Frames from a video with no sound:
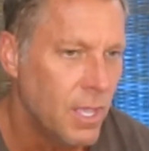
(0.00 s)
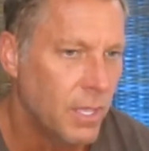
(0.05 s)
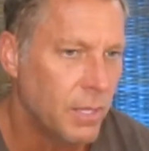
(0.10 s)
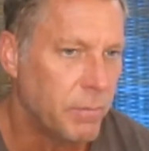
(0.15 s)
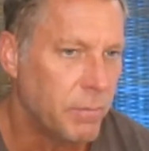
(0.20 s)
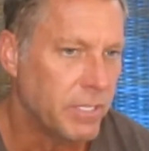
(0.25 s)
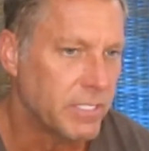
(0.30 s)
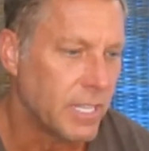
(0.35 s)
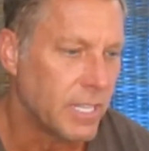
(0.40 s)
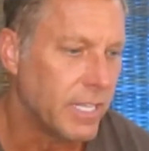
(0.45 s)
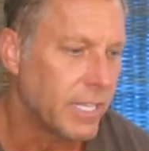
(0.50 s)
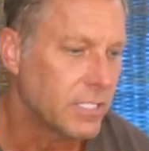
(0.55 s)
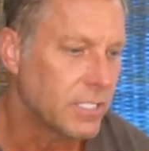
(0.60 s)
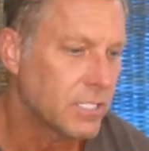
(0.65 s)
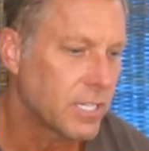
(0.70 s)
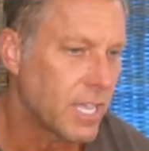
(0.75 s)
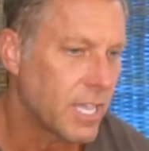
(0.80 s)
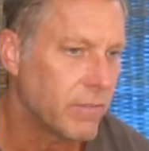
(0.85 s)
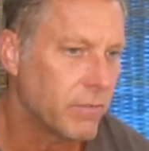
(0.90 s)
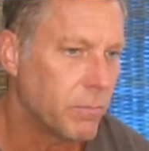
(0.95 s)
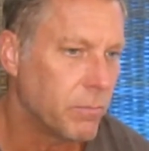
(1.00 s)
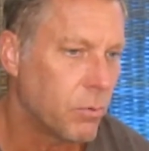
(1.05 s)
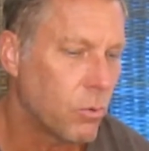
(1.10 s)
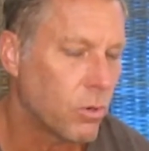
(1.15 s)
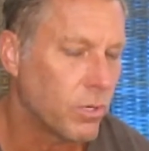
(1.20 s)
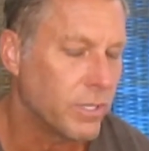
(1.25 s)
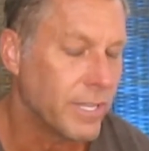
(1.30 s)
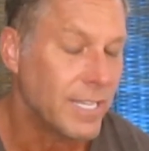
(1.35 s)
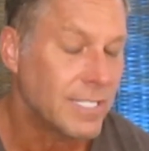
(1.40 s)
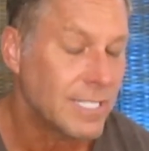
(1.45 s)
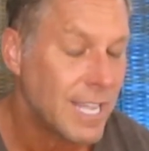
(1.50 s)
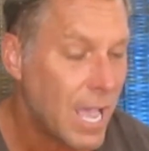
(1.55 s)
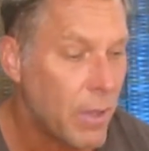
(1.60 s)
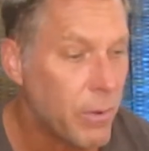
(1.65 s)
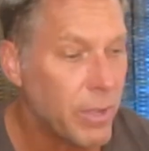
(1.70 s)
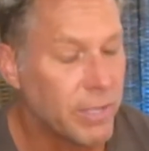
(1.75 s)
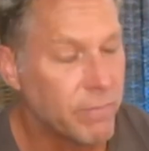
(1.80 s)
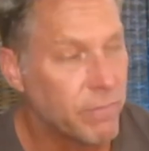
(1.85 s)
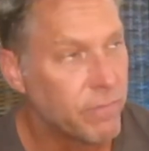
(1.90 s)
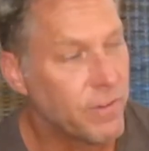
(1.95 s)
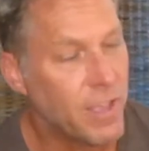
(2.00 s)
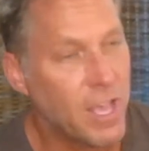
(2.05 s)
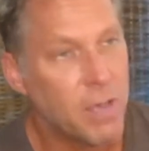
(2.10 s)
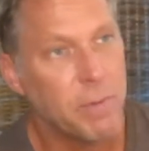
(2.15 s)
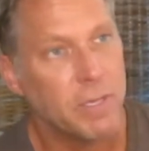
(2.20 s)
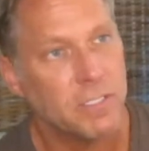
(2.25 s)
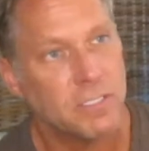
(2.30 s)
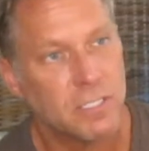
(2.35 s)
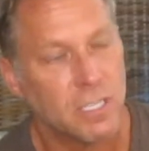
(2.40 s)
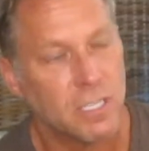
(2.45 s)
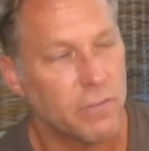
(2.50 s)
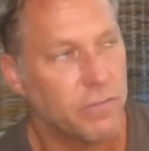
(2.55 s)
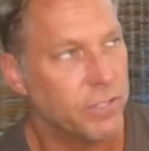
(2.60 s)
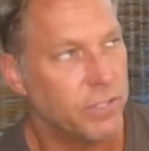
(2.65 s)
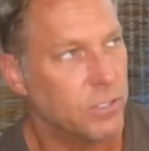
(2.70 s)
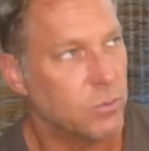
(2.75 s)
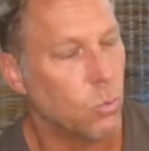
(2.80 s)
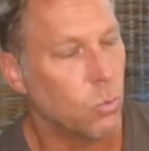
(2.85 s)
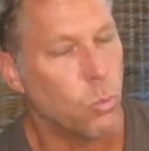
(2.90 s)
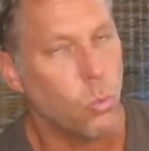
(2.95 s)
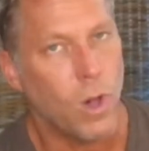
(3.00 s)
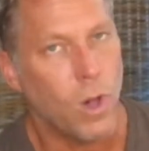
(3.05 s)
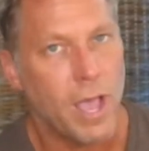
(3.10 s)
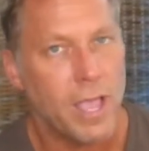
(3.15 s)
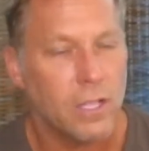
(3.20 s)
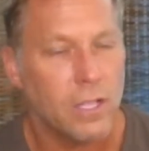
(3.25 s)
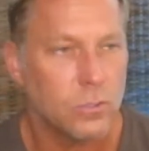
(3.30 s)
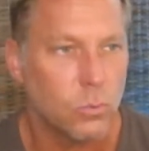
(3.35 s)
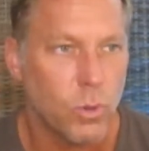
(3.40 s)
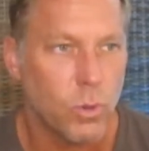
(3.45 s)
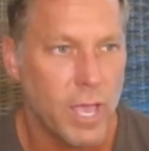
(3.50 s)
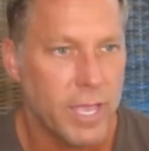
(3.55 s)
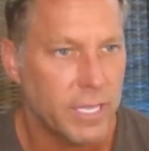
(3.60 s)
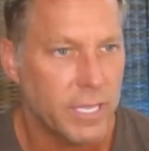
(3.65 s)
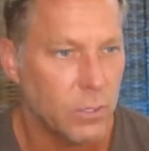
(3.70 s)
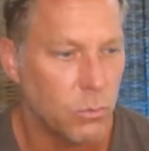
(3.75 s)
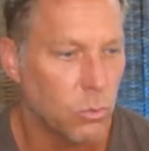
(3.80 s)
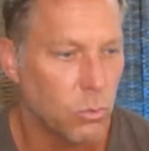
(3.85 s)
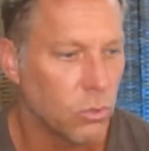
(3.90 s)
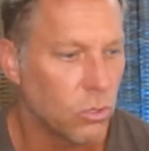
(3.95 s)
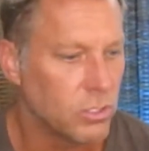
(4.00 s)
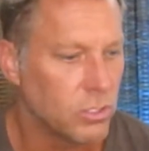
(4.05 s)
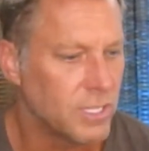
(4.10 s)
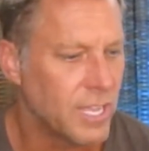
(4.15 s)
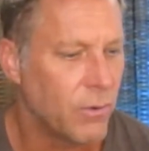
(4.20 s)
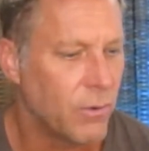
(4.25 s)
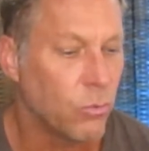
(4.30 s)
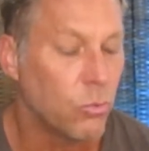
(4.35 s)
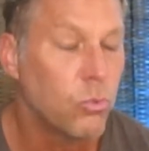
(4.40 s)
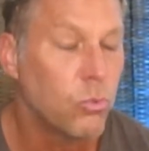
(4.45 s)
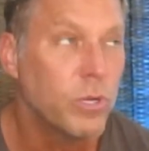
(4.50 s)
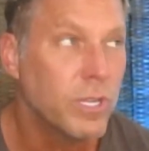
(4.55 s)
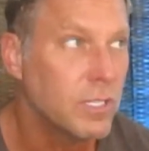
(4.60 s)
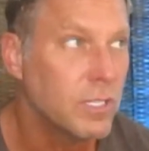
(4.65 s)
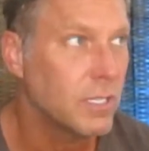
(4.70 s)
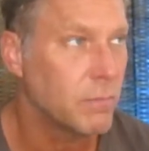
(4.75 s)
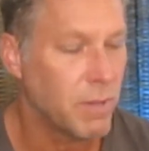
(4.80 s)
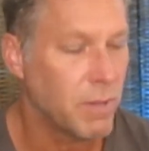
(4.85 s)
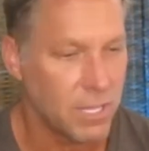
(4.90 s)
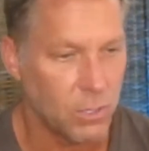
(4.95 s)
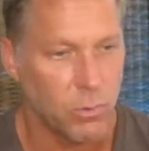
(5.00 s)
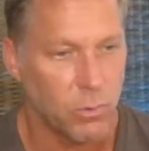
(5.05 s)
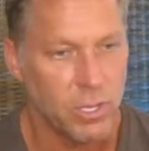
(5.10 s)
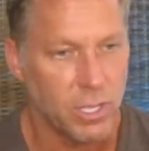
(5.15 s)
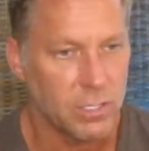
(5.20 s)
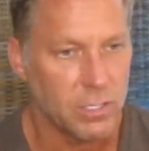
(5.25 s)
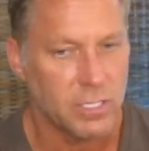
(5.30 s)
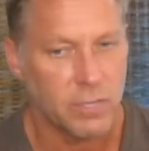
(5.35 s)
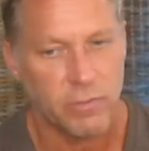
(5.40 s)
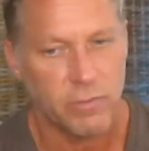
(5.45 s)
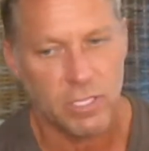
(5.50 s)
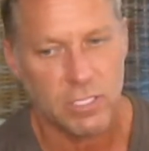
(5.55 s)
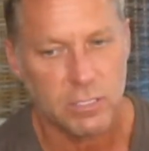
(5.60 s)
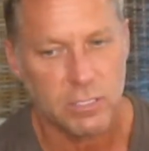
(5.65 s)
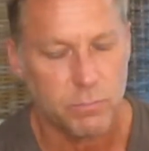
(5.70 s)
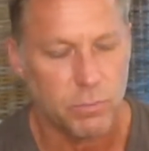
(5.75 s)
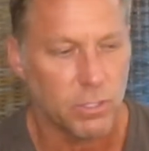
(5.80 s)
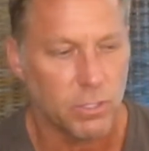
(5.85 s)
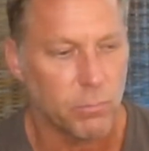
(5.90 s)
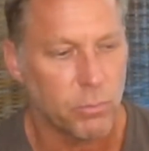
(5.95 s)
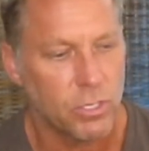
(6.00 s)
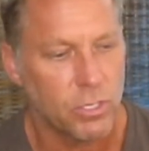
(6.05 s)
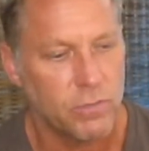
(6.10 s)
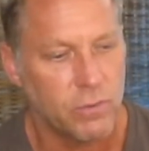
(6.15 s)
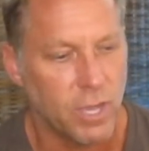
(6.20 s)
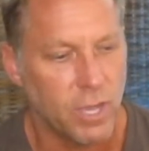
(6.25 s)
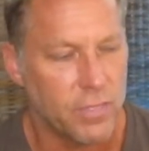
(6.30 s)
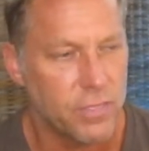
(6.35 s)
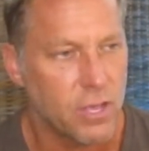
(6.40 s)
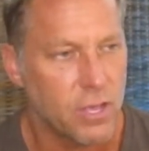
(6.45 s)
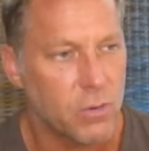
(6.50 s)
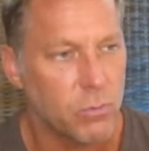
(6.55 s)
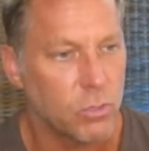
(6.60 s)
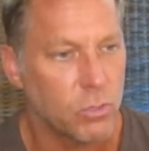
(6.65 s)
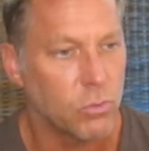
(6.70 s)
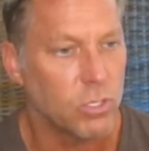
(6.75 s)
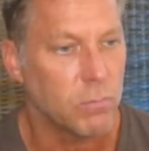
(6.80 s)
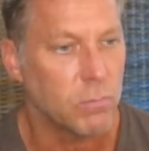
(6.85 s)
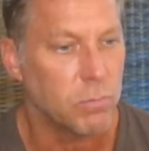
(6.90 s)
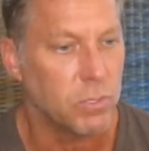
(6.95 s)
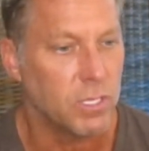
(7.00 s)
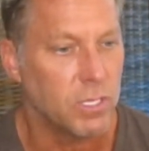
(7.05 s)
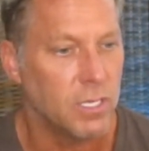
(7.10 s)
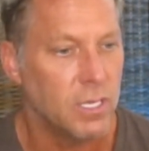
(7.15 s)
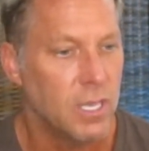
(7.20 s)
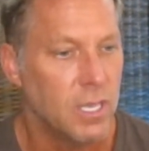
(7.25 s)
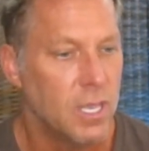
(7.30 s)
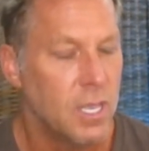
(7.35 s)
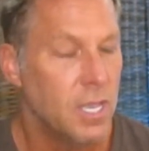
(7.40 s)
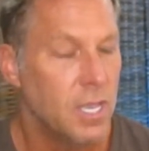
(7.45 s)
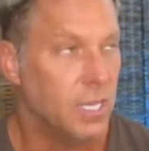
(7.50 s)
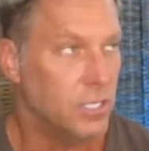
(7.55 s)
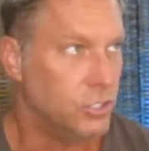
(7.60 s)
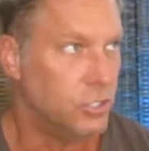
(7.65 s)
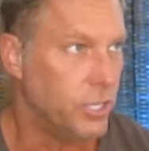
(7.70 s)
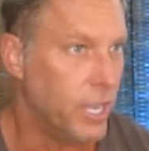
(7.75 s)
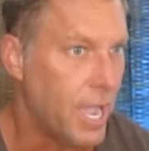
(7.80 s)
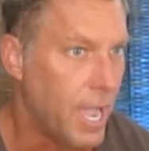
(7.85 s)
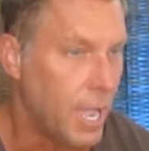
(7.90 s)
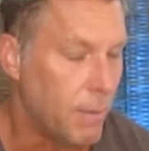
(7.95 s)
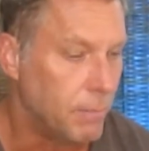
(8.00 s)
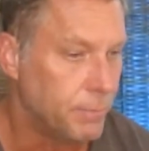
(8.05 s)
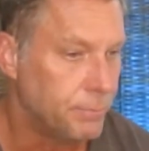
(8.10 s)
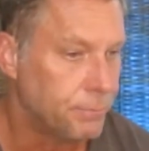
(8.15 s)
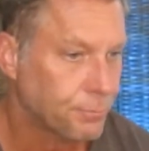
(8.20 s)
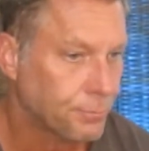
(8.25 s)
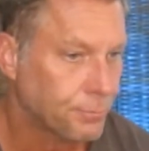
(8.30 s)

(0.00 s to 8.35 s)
because I think it's kind of important. That's how I found myself in this wild, wacky world. And I really, by the way, I'll give you this little preview. I thought it would only be a job